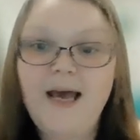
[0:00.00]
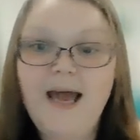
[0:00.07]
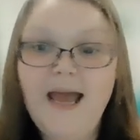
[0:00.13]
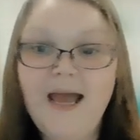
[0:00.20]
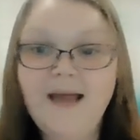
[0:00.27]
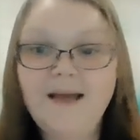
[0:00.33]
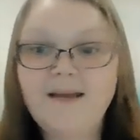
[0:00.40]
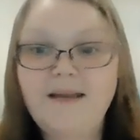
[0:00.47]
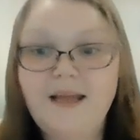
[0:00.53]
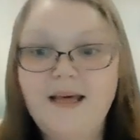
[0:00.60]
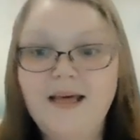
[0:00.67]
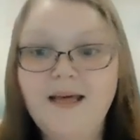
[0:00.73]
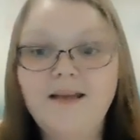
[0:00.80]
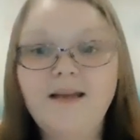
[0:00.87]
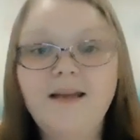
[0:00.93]
And
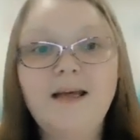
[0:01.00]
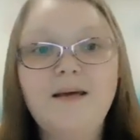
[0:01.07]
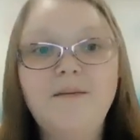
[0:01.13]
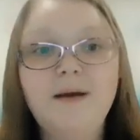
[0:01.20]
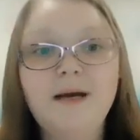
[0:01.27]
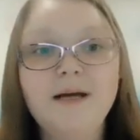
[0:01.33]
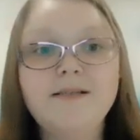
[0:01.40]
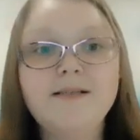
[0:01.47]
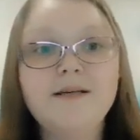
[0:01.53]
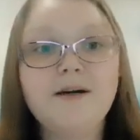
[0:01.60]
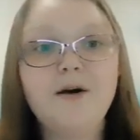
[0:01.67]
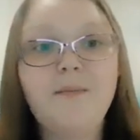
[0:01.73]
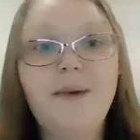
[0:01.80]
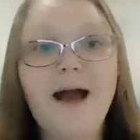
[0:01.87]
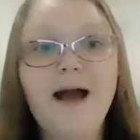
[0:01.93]
then he began to
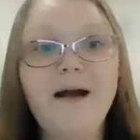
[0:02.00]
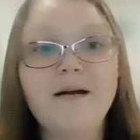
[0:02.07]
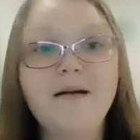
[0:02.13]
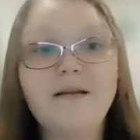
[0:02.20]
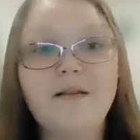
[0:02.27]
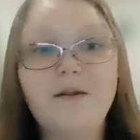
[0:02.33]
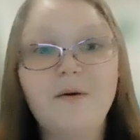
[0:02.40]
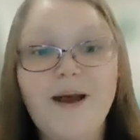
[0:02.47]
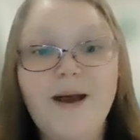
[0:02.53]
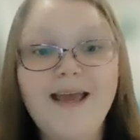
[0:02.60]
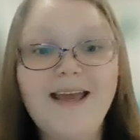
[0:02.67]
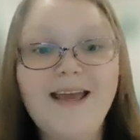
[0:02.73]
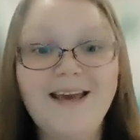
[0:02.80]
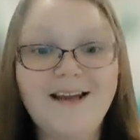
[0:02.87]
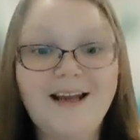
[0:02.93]
go back the way
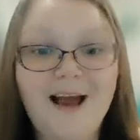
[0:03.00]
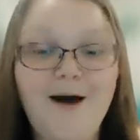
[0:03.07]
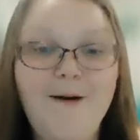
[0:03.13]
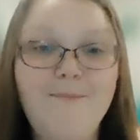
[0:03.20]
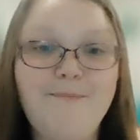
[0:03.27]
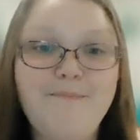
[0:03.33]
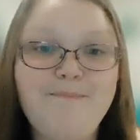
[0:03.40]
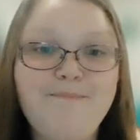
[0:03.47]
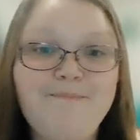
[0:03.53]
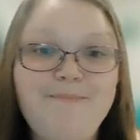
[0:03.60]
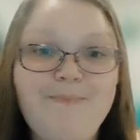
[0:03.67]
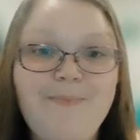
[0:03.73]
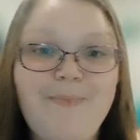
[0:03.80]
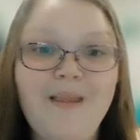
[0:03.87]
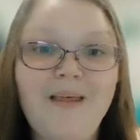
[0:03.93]
he had come.
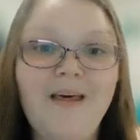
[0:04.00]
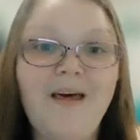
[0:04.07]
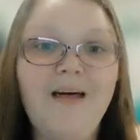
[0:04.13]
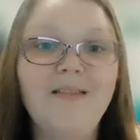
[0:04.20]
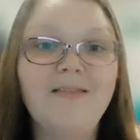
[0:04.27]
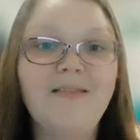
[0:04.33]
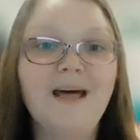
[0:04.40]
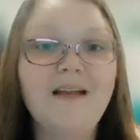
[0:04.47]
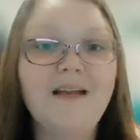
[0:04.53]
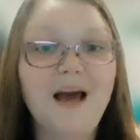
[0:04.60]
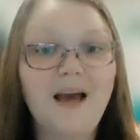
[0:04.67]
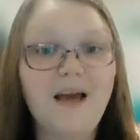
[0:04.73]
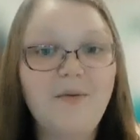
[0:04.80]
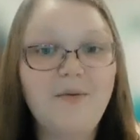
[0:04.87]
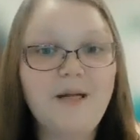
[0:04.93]
That
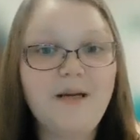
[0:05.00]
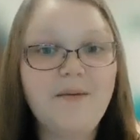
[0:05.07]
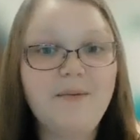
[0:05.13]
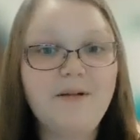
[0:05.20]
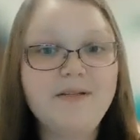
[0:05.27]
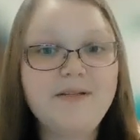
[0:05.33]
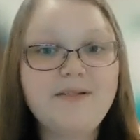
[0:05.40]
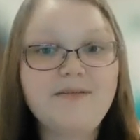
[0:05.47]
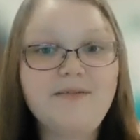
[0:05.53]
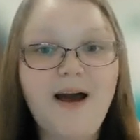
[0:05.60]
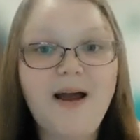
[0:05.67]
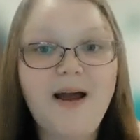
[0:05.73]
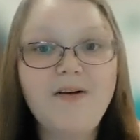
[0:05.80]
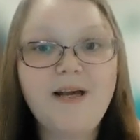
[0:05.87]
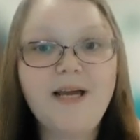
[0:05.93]
night, when he built his
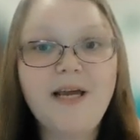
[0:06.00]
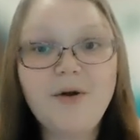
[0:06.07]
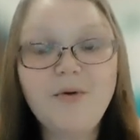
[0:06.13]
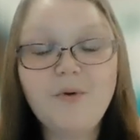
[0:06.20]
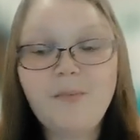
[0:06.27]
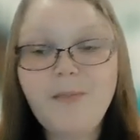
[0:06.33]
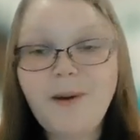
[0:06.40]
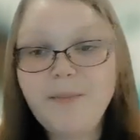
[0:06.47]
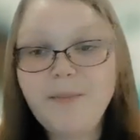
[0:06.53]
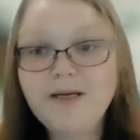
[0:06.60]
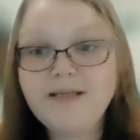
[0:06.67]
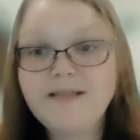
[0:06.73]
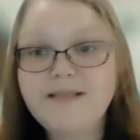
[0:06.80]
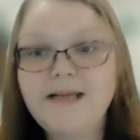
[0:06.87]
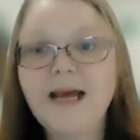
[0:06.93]
fire, he could remember
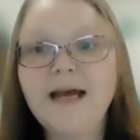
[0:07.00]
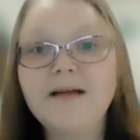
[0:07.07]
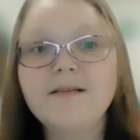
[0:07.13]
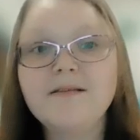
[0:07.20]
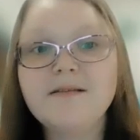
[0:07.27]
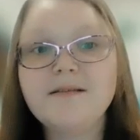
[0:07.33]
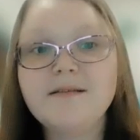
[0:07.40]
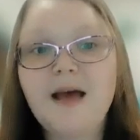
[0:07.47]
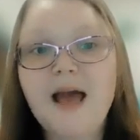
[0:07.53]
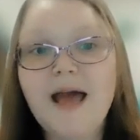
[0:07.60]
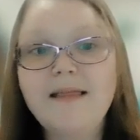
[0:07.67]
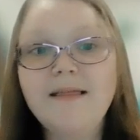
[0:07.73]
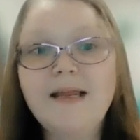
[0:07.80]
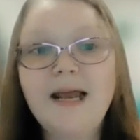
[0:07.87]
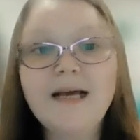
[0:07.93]
his dance.
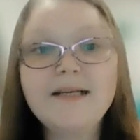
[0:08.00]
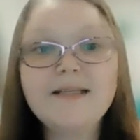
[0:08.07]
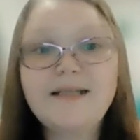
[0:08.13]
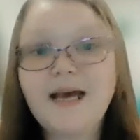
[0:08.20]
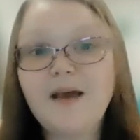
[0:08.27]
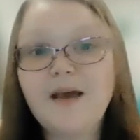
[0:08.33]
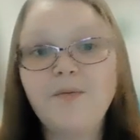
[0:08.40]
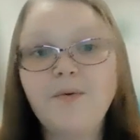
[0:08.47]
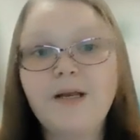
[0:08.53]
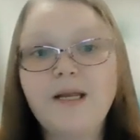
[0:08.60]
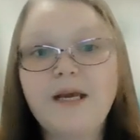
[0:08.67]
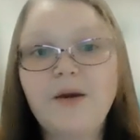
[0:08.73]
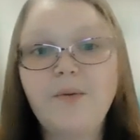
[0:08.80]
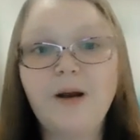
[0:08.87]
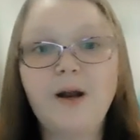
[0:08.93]
And the next day, when
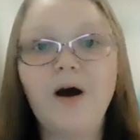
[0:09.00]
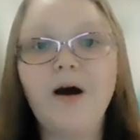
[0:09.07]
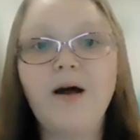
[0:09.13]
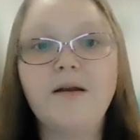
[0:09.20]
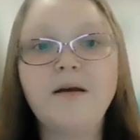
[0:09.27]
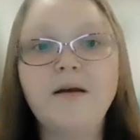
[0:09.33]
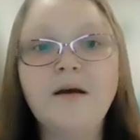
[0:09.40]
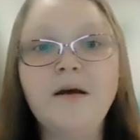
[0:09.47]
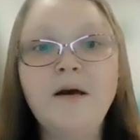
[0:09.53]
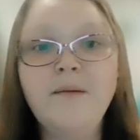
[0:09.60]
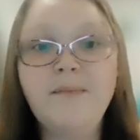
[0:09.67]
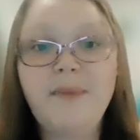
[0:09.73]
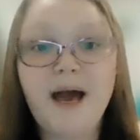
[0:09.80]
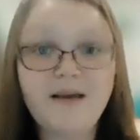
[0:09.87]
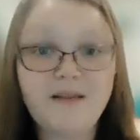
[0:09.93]
he went on
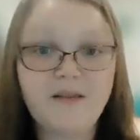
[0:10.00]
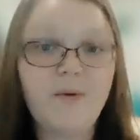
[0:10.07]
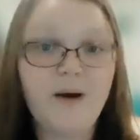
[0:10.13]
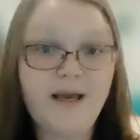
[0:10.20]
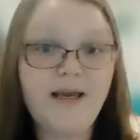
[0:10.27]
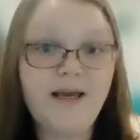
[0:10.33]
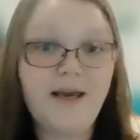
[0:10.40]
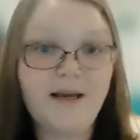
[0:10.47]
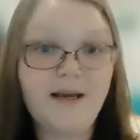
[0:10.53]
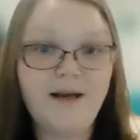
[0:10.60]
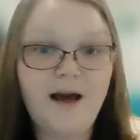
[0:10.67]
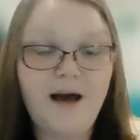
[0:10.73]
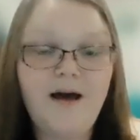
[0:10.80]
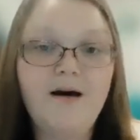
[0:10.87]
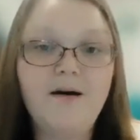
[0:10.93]
back the way he had
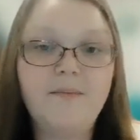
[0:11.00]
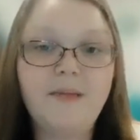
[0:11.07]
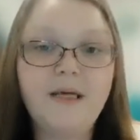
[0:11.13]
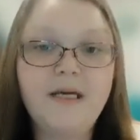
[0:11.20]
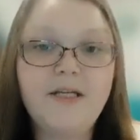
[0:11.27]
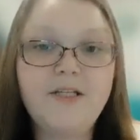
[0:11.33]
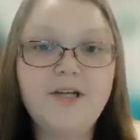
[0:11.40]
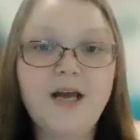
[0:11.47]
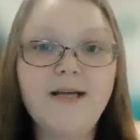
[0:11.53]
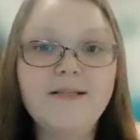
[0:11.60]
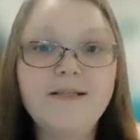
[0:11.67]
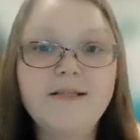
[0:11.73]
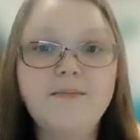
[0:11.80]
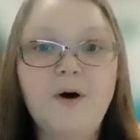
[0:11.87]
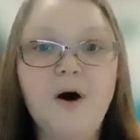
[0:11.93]
come, he
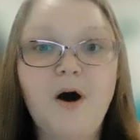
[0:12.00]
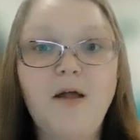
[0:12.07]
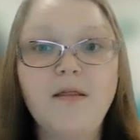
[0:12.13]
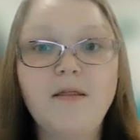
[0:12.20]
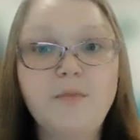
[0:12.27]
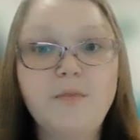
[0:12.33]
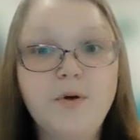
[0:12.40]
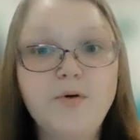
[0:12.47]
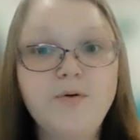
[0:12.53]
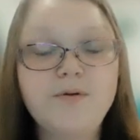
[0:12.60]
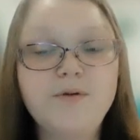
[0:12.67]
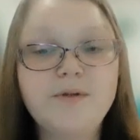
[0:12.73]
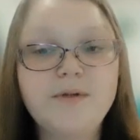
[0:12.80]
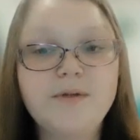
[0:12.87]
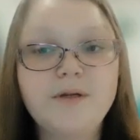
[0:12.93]
chanced upon the
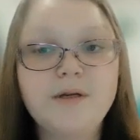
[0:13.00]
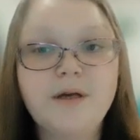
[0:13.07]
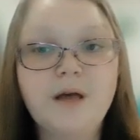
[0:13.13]
moose.